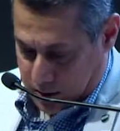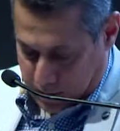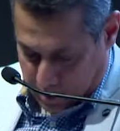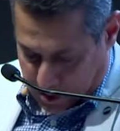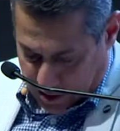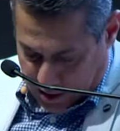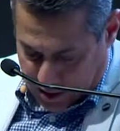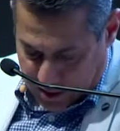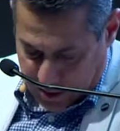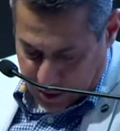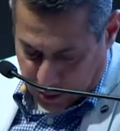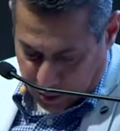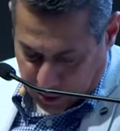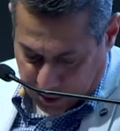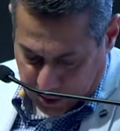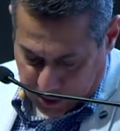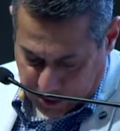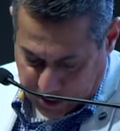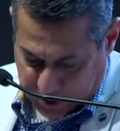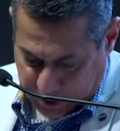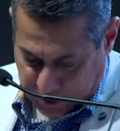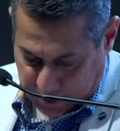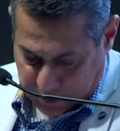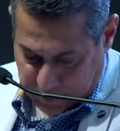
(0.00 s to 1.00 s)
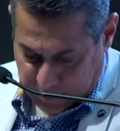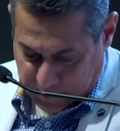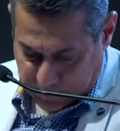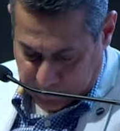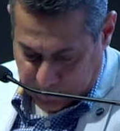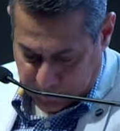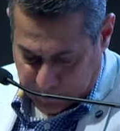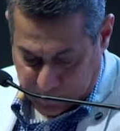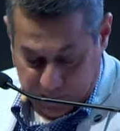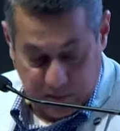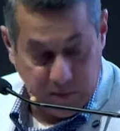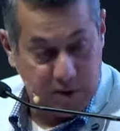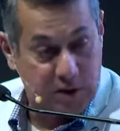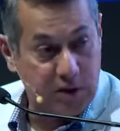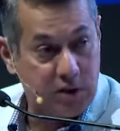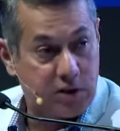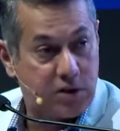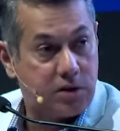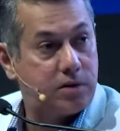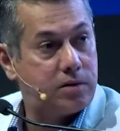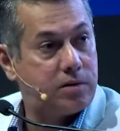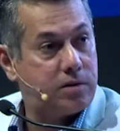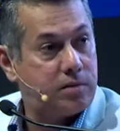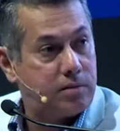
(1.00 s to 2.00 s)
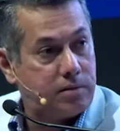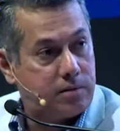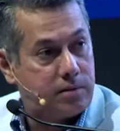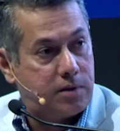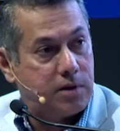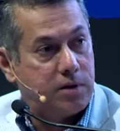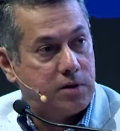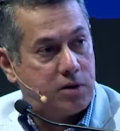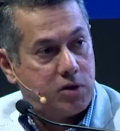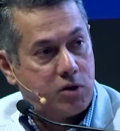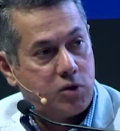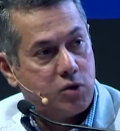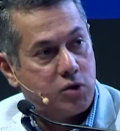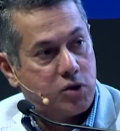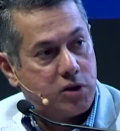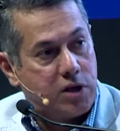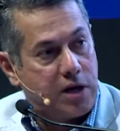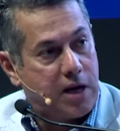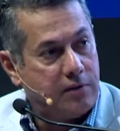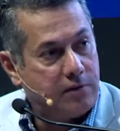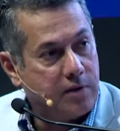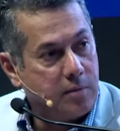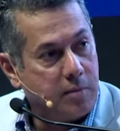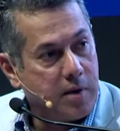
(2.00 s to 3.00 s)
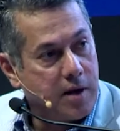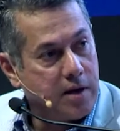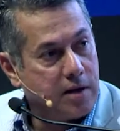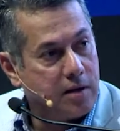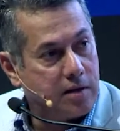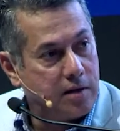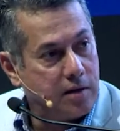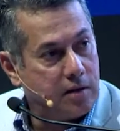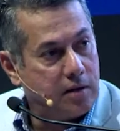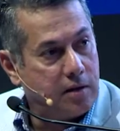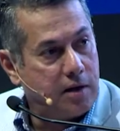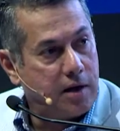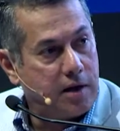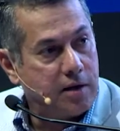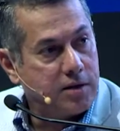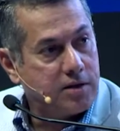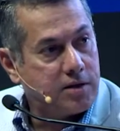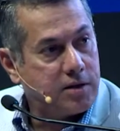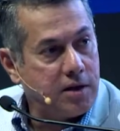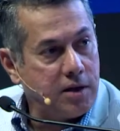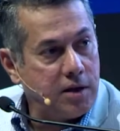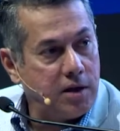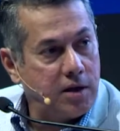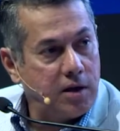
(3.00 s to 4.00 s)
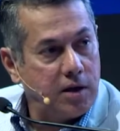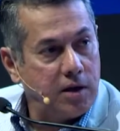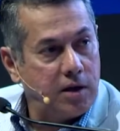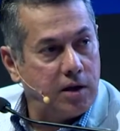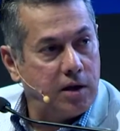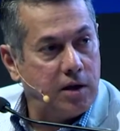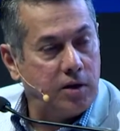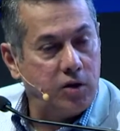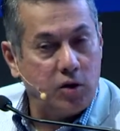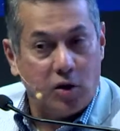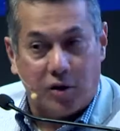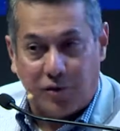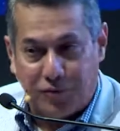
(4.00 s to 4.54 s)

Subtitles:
I noticed since you still have the mic, Lars, in